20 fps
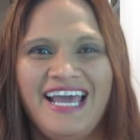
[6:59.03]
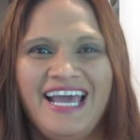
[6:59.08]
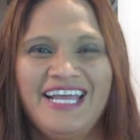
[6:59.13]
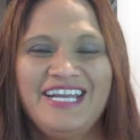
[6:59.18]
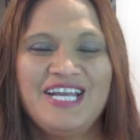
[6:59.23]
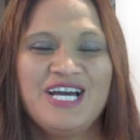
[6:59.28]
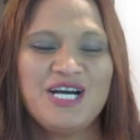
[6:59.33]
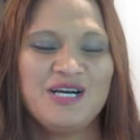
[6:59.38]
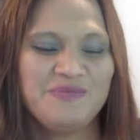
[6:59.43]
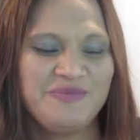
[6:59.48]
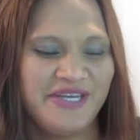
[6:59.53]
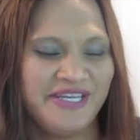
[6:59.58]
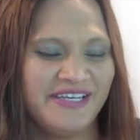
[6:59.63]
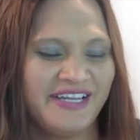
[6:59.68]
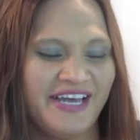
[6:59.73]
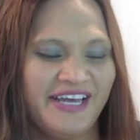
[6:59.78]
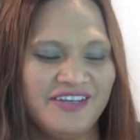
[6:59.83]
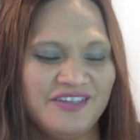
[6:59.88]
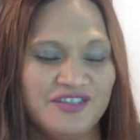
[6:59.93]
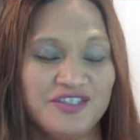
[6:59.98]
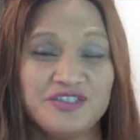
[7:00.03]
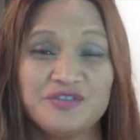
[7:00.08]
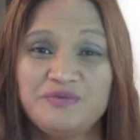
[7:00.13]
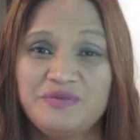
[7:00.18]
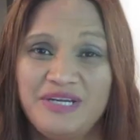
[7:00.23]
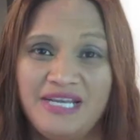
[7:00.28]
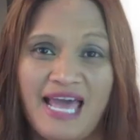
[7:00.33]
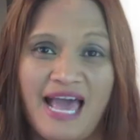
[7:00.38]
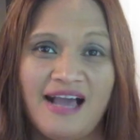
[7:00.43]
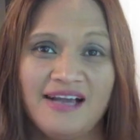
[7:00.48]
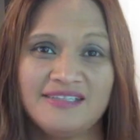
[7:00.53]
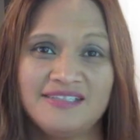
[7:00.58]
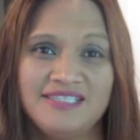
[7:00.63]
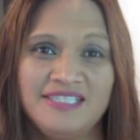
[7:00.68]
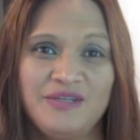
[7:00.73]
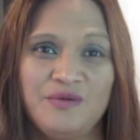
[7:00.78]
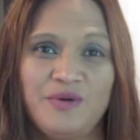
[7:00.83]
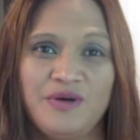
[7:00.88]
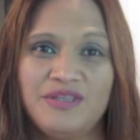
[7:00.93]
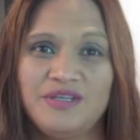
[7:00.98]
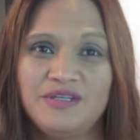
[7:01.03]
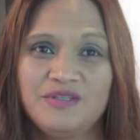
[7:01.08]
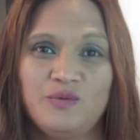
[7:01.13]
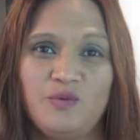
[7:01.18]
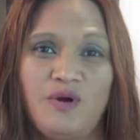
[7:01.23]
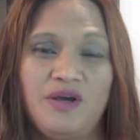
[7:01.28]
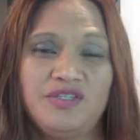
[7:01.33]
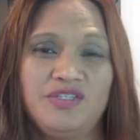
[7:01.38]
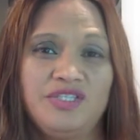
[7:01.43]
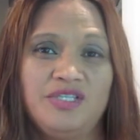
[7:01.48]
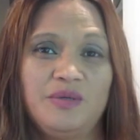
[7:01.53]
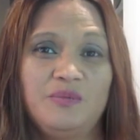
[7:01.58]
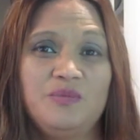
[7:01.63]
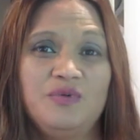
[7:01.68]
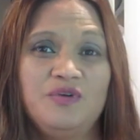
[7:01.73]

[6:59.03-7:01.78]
and hubby and I are just relaxing, whether it's watching a